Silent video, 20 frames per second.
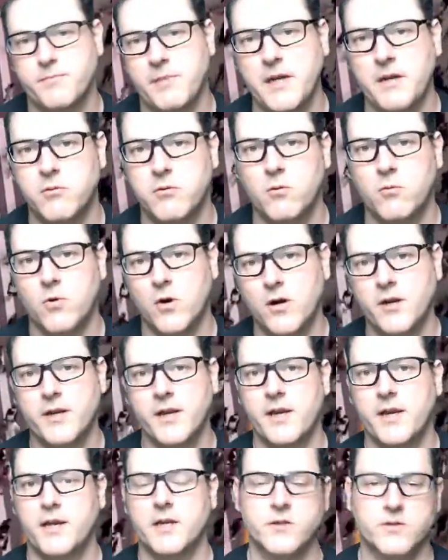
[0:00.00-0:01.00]
people
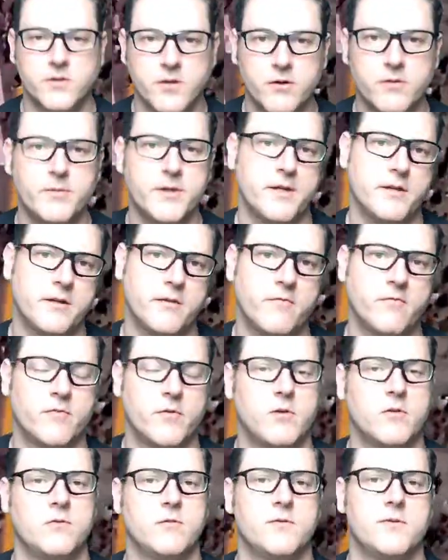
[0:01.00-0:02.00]
working in so many different
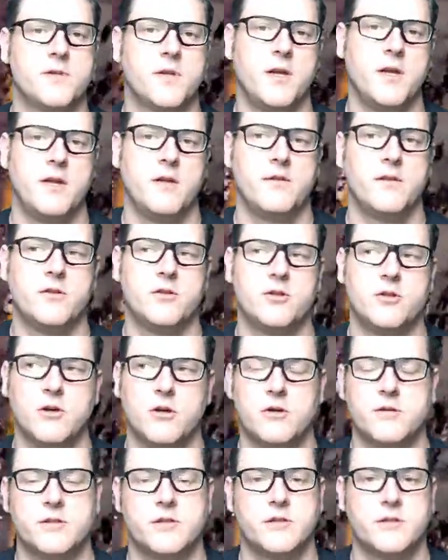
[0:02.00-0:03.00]
roles, the
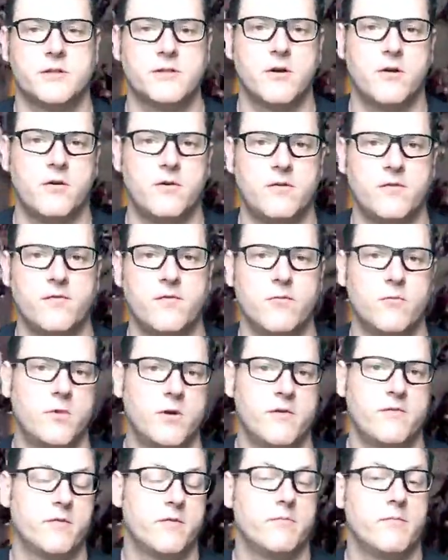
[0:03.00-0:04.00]
chances of
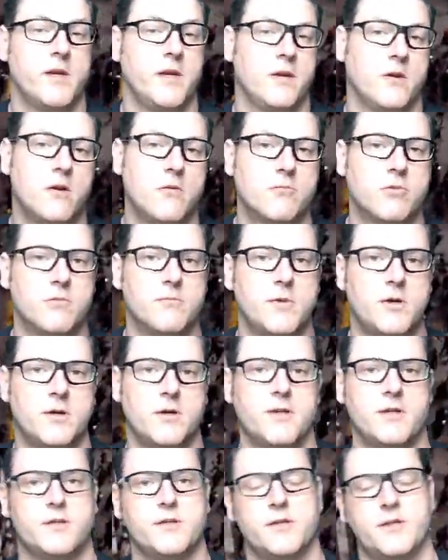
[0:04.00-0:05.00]
one of them being
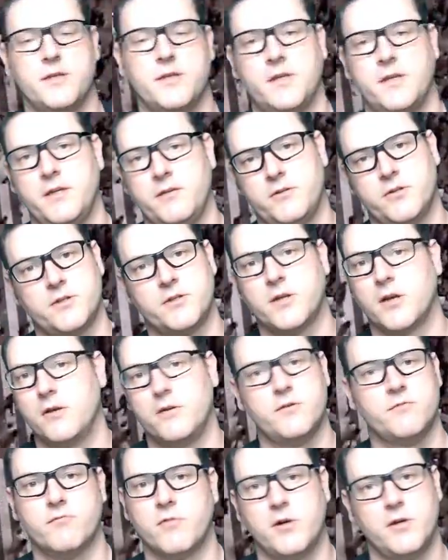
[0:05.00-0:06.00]
compromised, it just
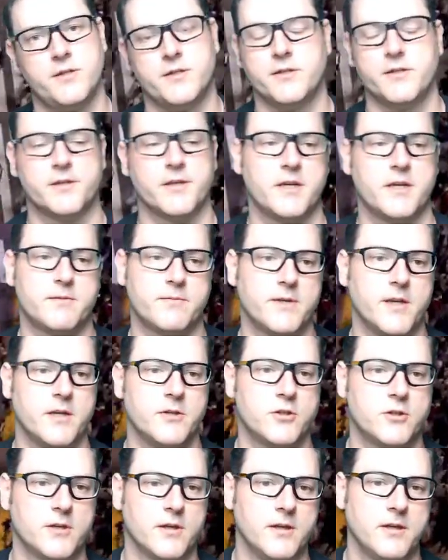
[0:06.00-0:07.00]
rises
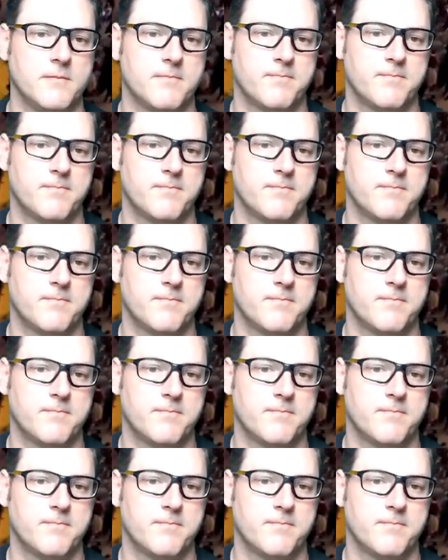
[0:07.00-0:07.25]
exponentially.